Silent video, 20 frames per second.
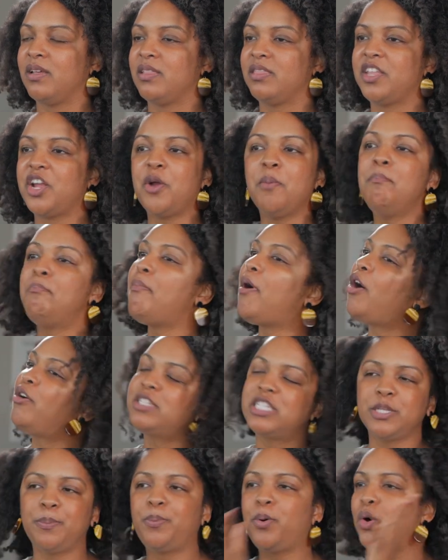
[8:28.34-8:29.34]
There are
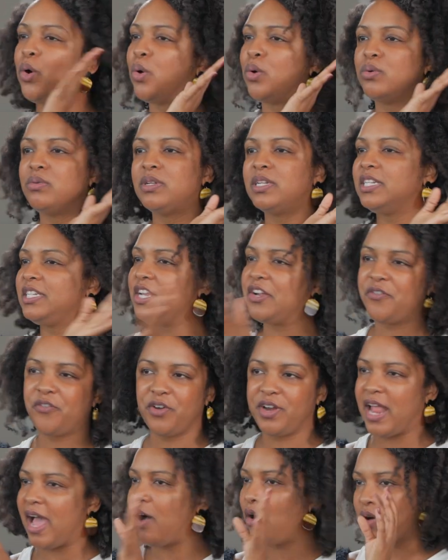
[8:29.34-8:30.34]
multiple
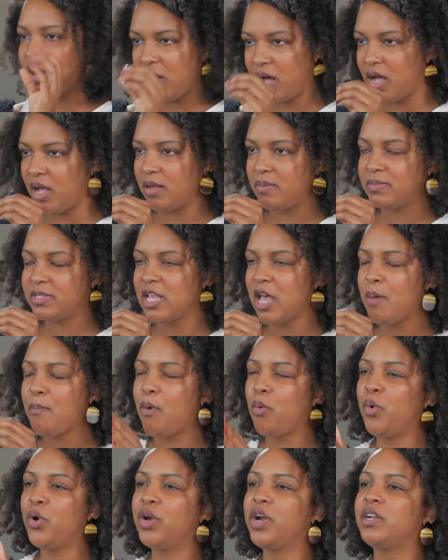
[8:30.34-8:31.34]
different outcomes,
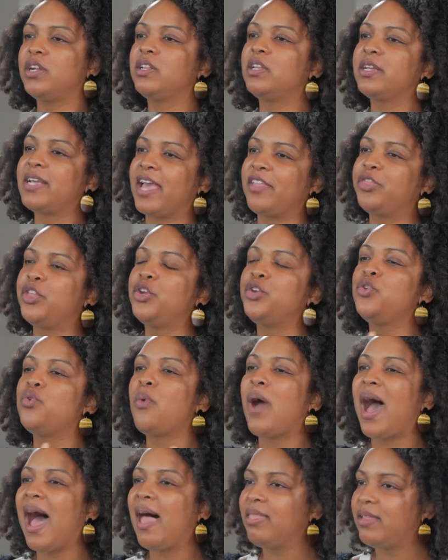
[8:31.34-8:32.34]
but we're going to look at the
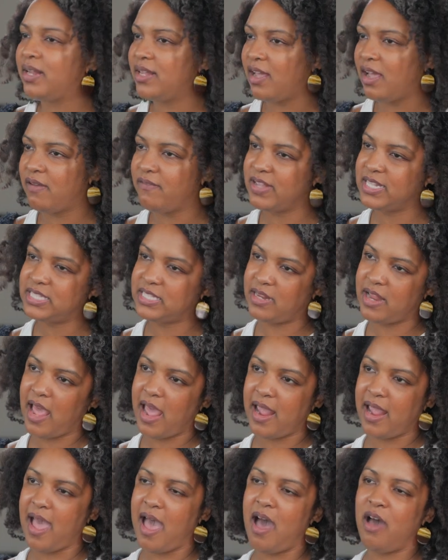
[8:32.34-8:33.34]
duality of it
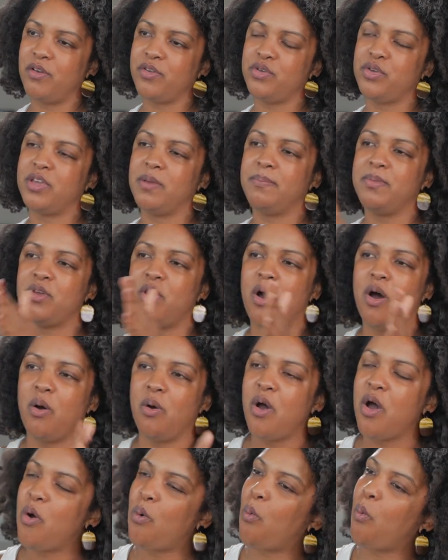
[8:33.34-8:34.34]
today, how you can be on
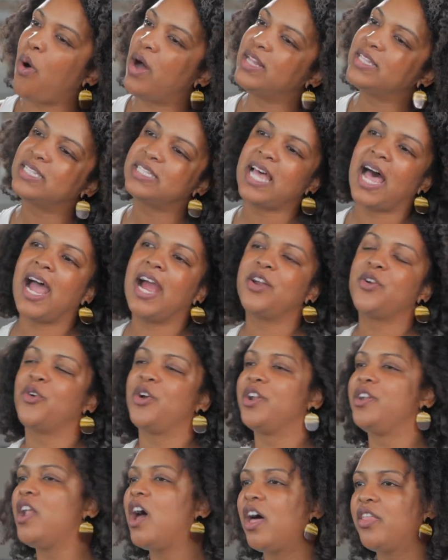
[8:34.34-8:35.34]
one side or
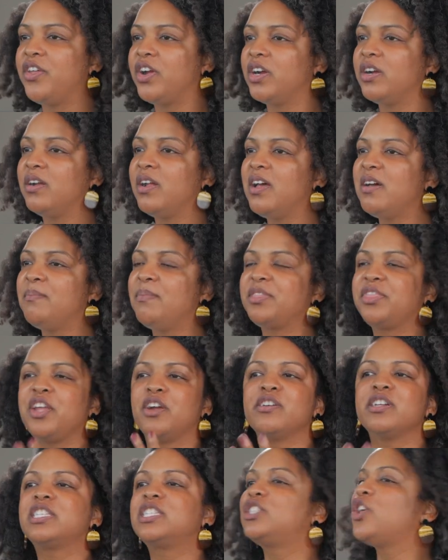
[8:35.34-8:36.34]
another, but
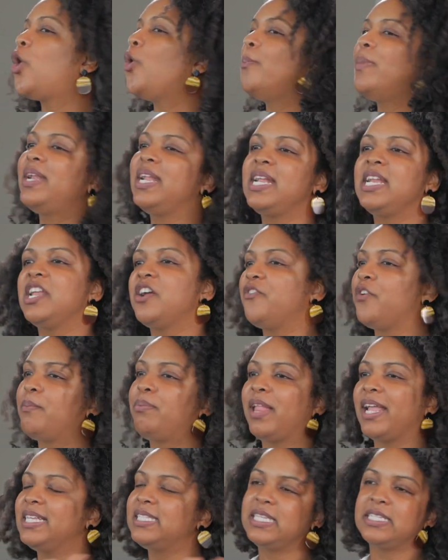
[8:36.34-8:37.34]
there are so many different
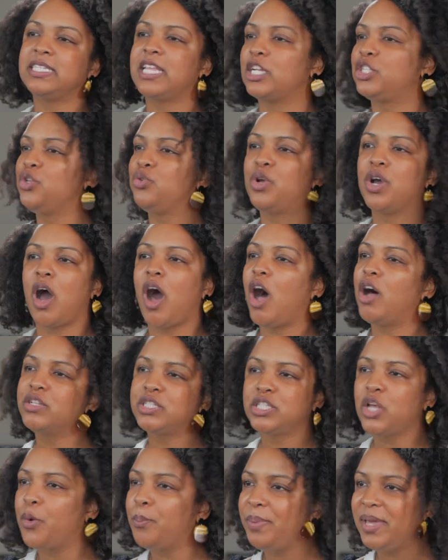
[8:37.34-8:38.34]
places that you could
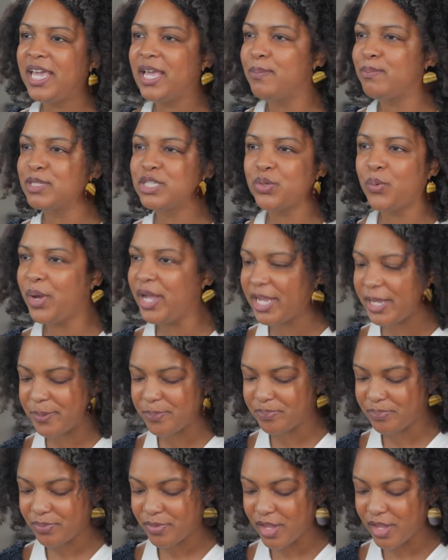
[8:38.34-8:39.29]
also be in between.